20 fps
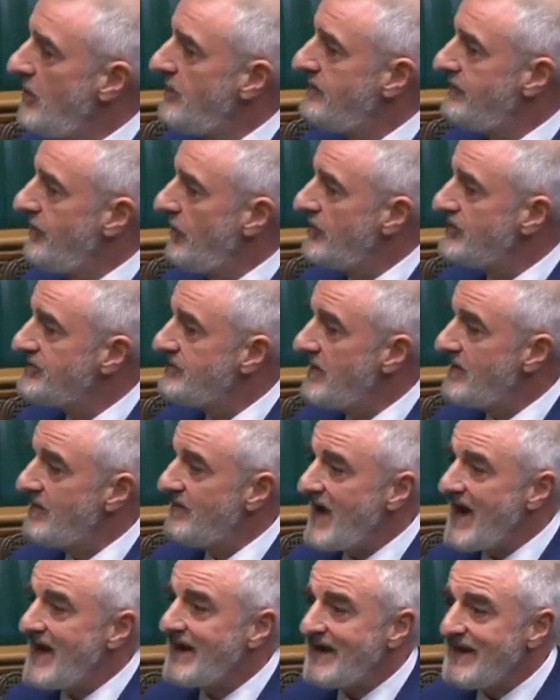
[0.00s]
enforcement.
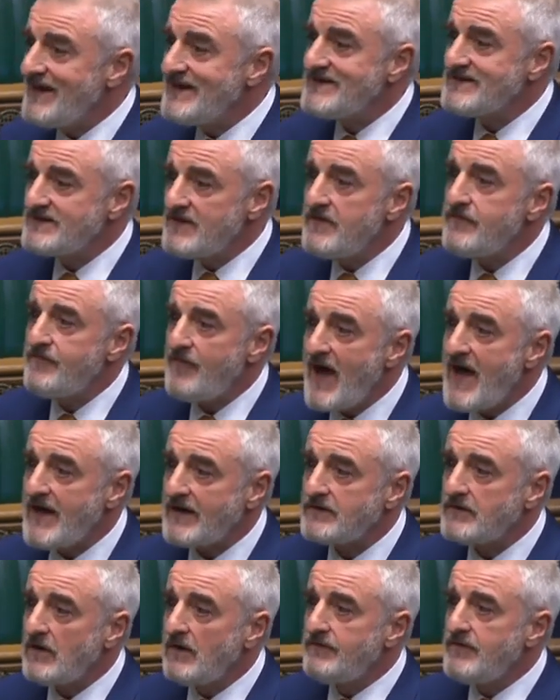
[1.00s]
That is the
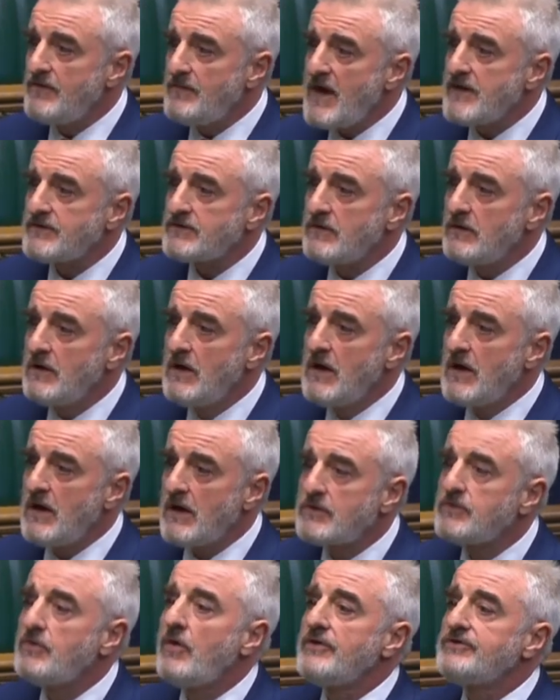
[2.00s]
fact of the matter
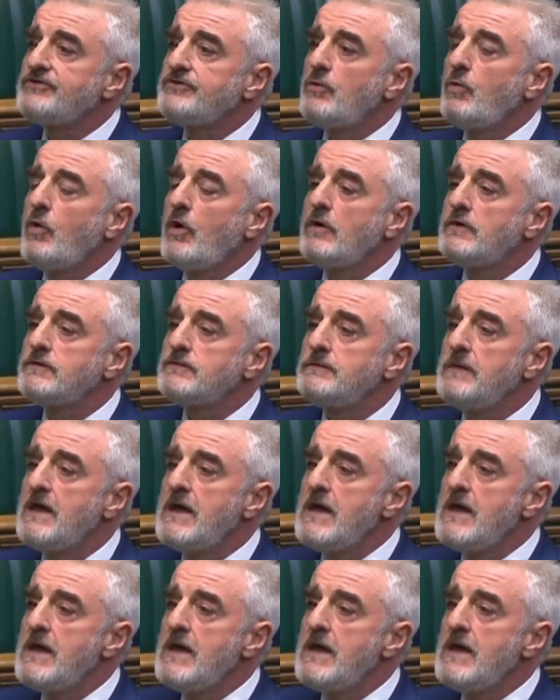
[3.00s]
across the world.